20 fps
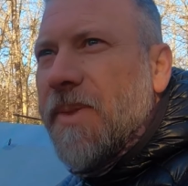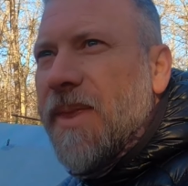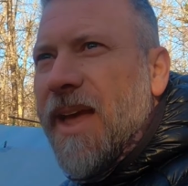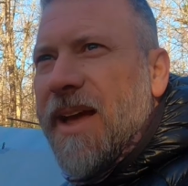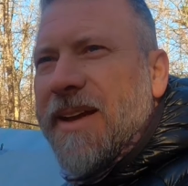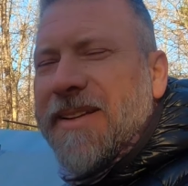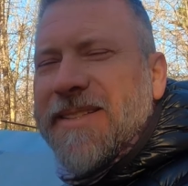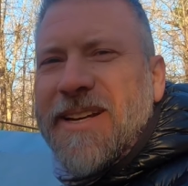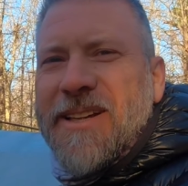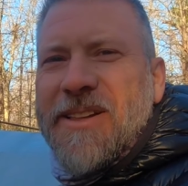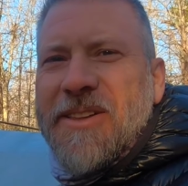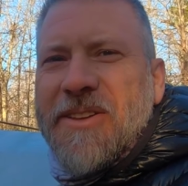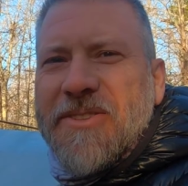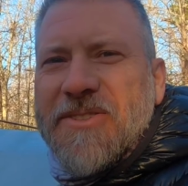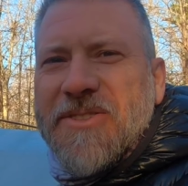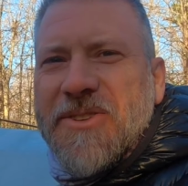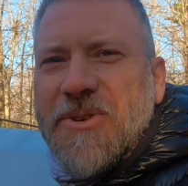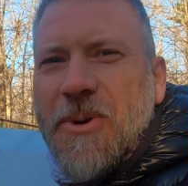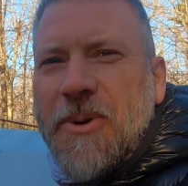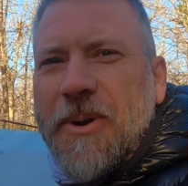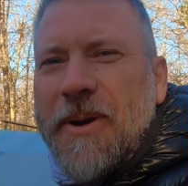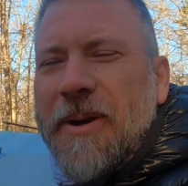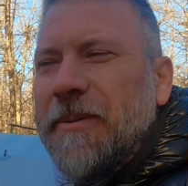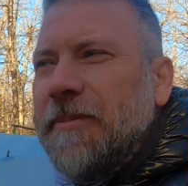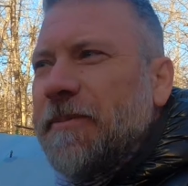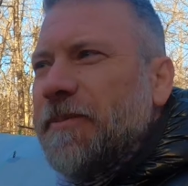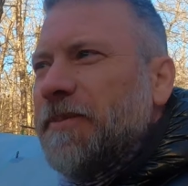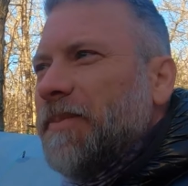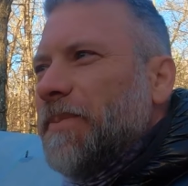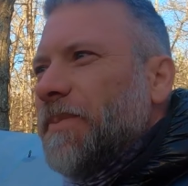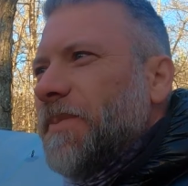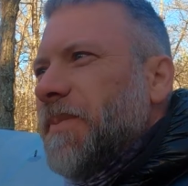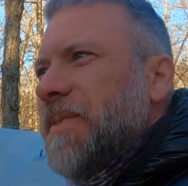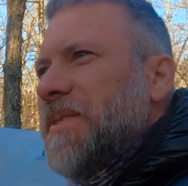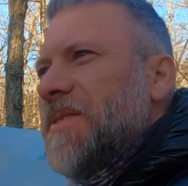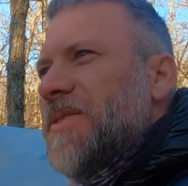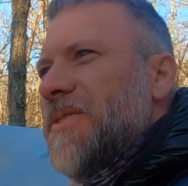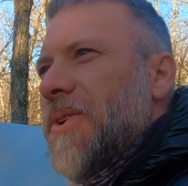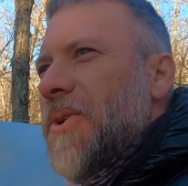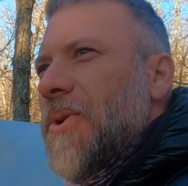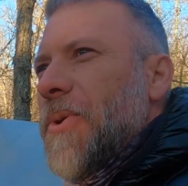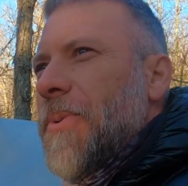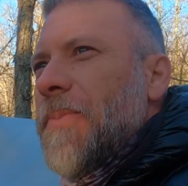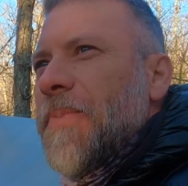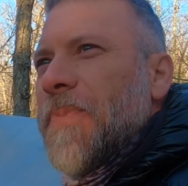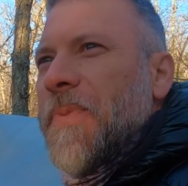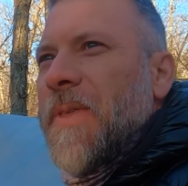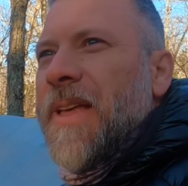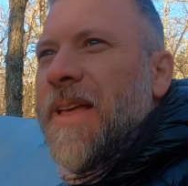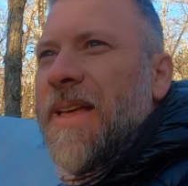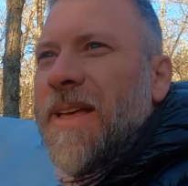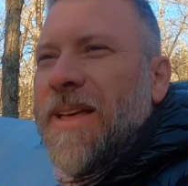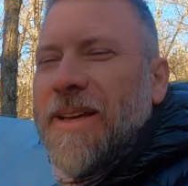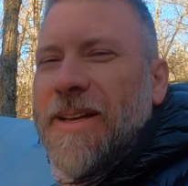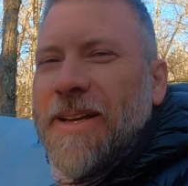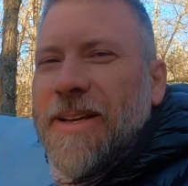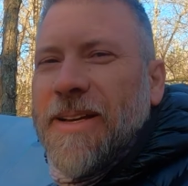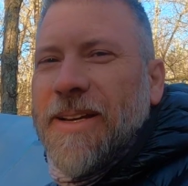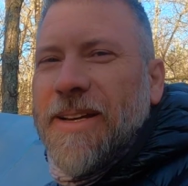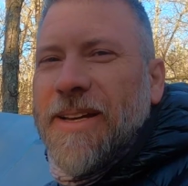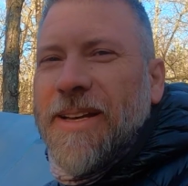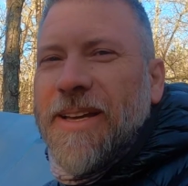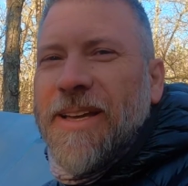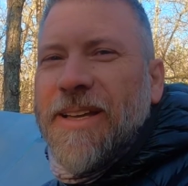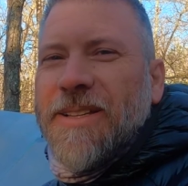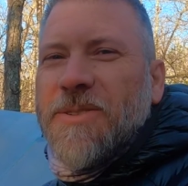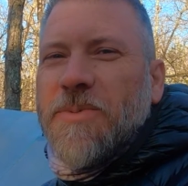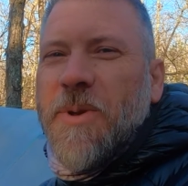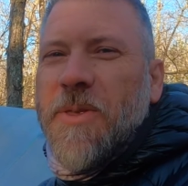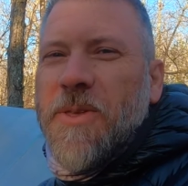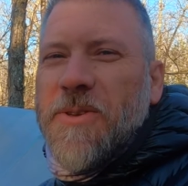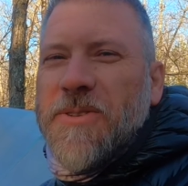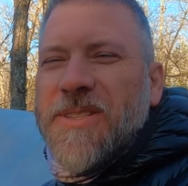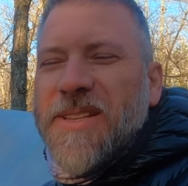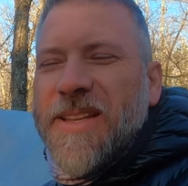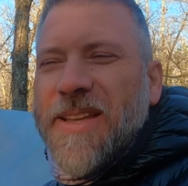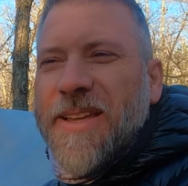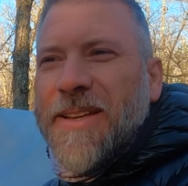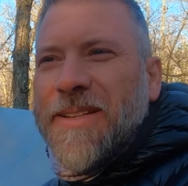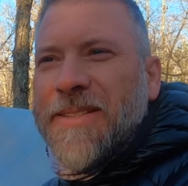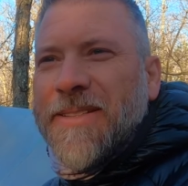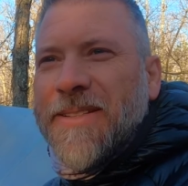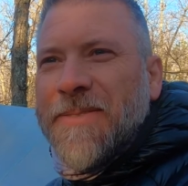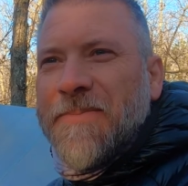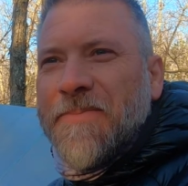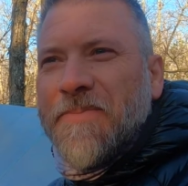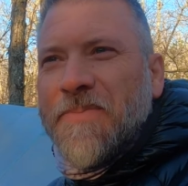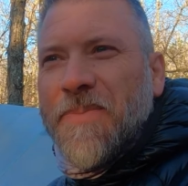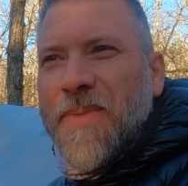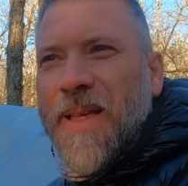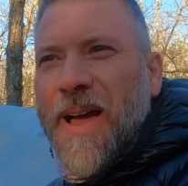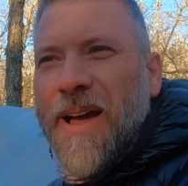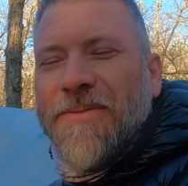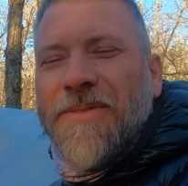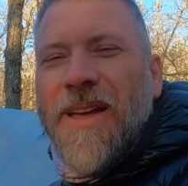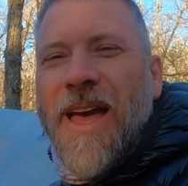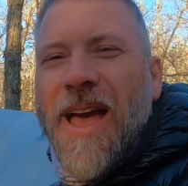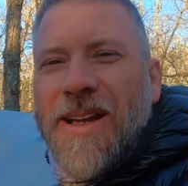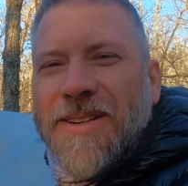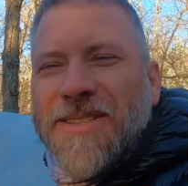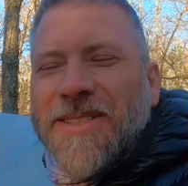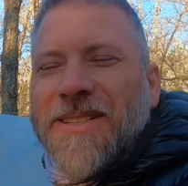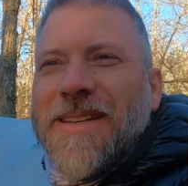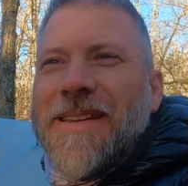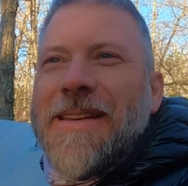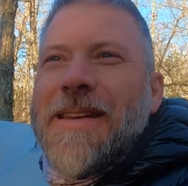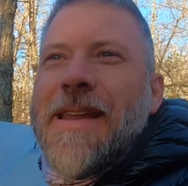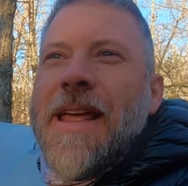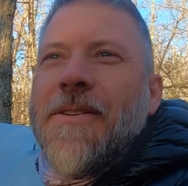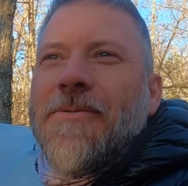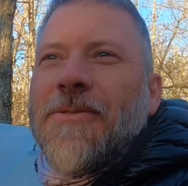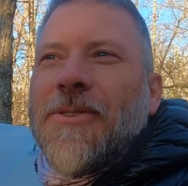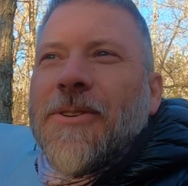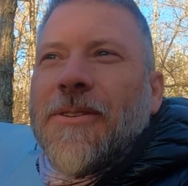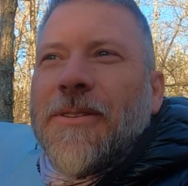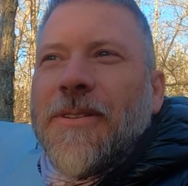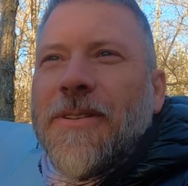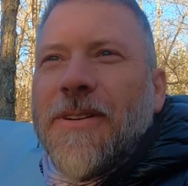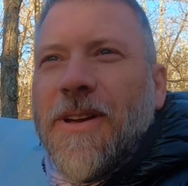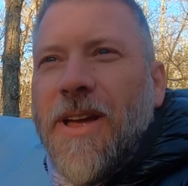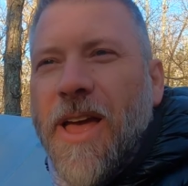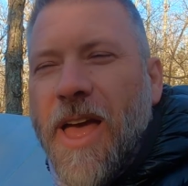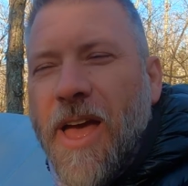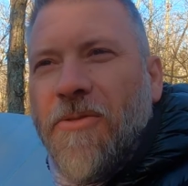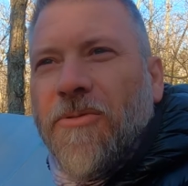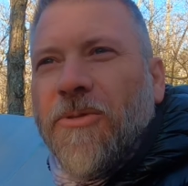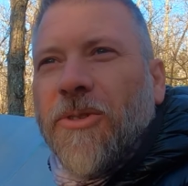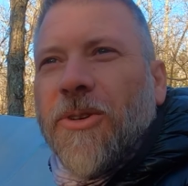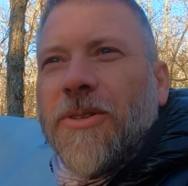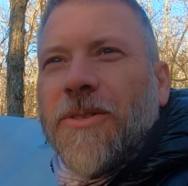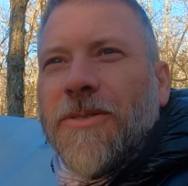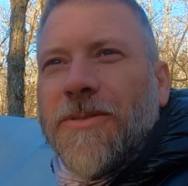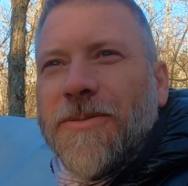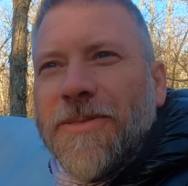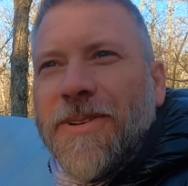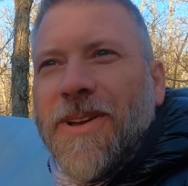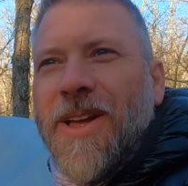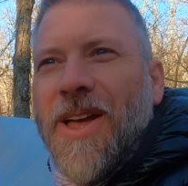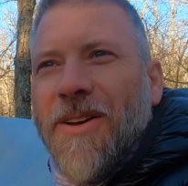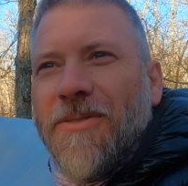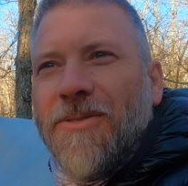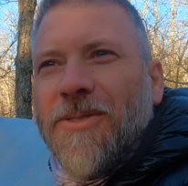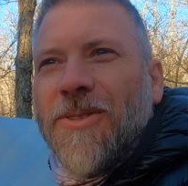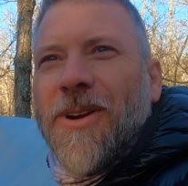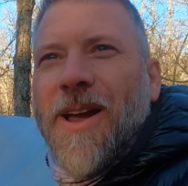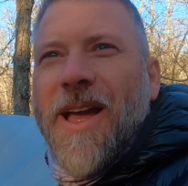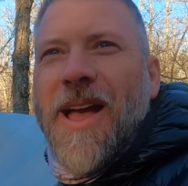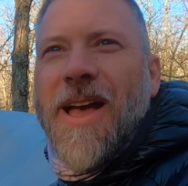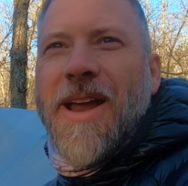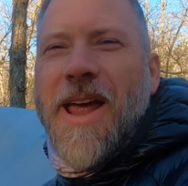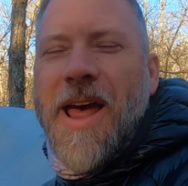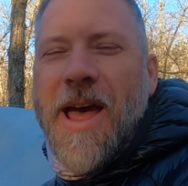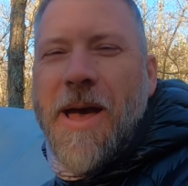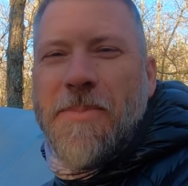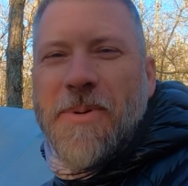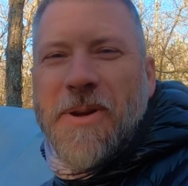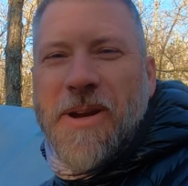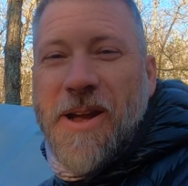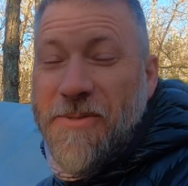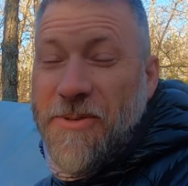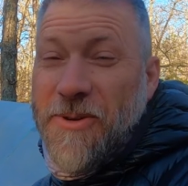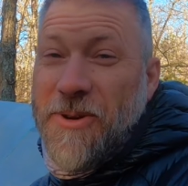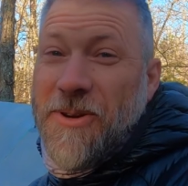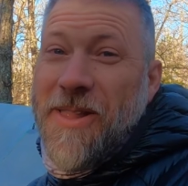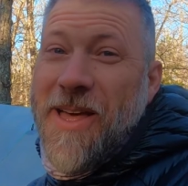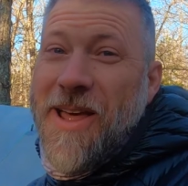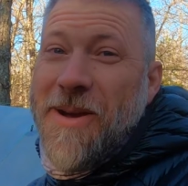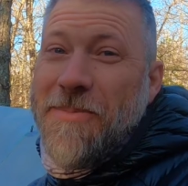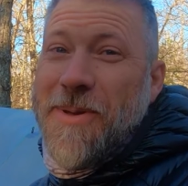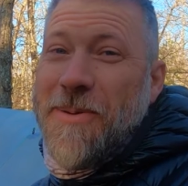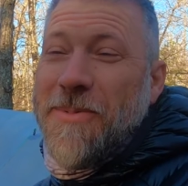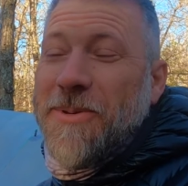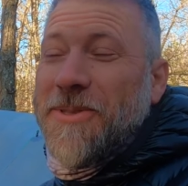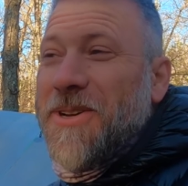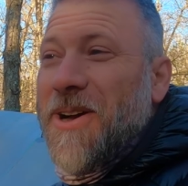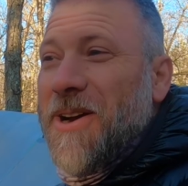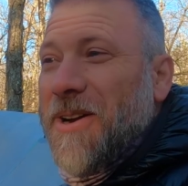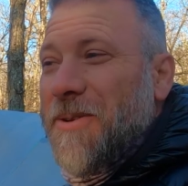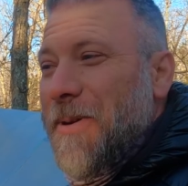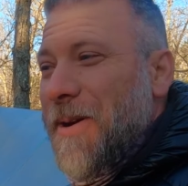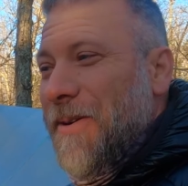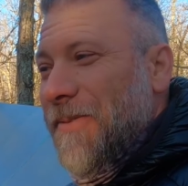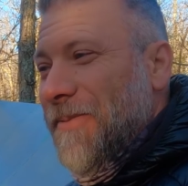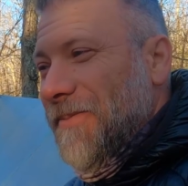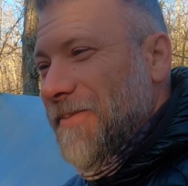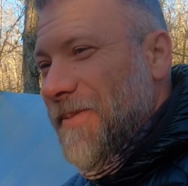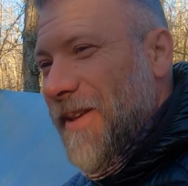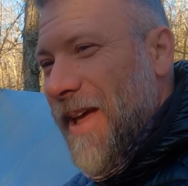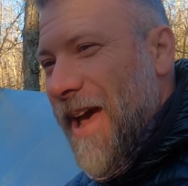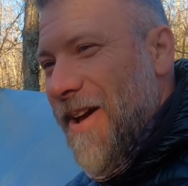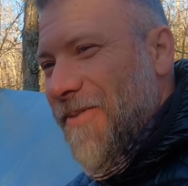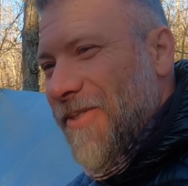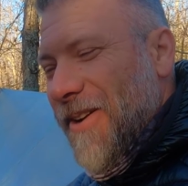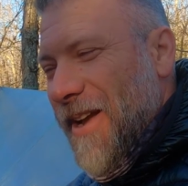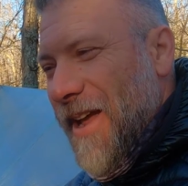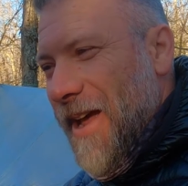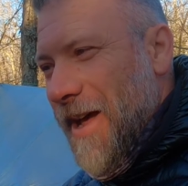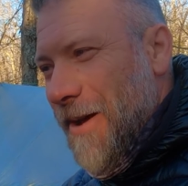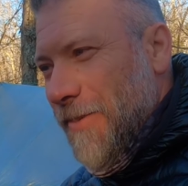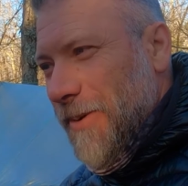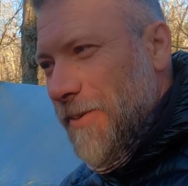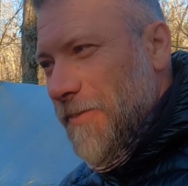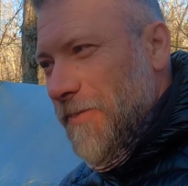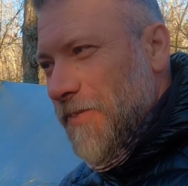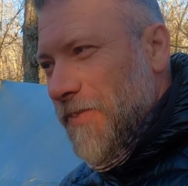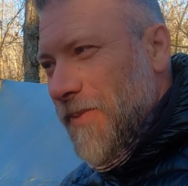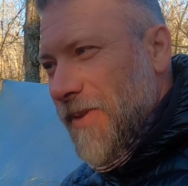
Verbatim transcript: I can tell a little story. So it's one of those things I've actually never ever ever had happen. I've heard a lot of people talk about having it happen.